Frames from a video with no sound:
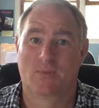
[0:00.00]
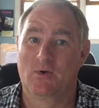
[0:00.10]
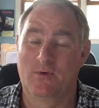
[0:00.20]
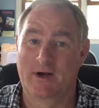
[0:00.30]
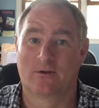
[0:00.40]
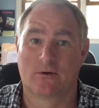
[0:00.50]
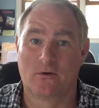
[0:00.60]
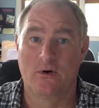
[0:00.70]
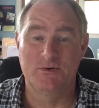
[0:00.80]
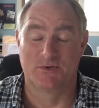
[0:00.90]
regular
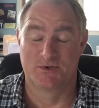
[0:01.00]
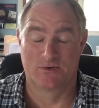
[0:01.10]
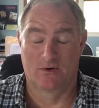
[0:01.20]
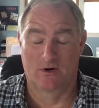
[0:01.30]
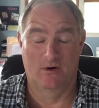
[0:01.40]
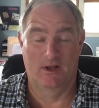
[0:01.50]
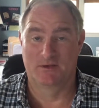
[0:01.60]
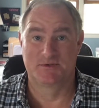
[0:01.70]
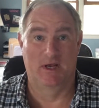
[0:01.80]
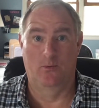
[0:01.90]
grocery store
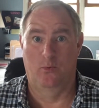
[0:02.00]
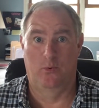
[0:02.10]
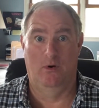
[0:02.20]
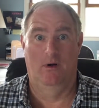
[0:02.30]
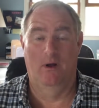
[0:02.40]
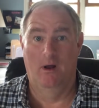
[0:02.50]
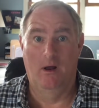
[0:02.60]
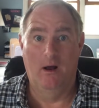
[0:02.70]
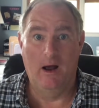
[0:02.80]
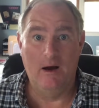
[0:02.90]
and say,
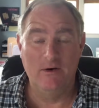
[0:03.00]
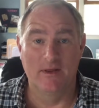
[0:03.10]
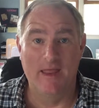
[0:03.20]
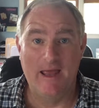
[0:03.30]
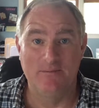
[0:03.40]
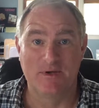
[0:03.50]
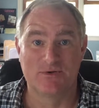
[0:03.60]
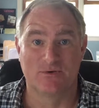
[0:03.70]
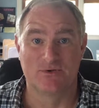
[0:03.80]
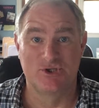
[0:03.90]
how can that be
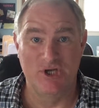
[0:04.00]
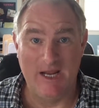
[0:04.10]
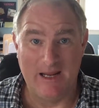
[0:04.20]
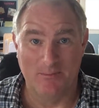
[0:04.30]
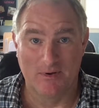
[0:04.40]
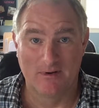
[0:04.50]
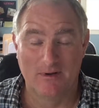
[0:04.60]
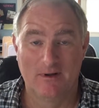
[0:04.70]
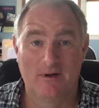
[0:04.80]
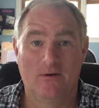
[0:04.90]
so cheap?
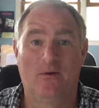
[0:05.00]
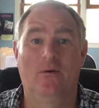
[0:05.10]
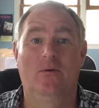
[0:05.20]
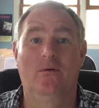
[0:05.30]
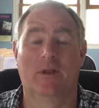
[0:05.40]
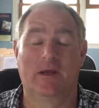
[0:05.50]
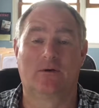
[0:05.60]
Holy